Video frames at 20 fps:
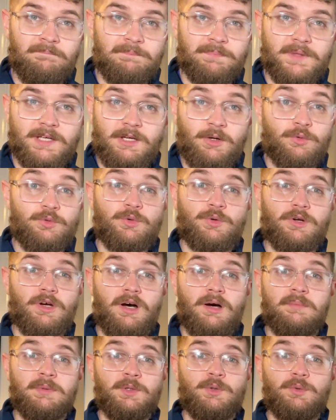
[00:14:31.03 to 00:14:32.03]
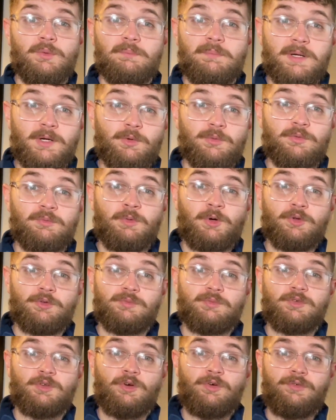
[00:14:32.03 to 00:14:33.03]
and go to a car boot and pick up some awesome
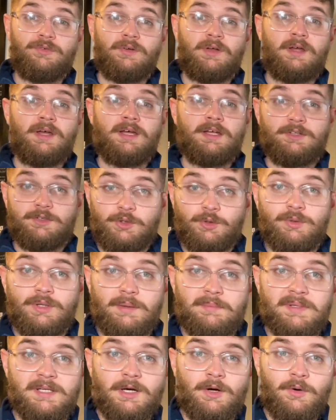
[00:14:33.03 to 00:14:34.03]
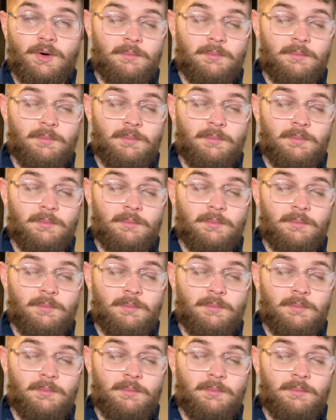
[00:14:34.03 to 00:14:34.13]
stuff, do let me know.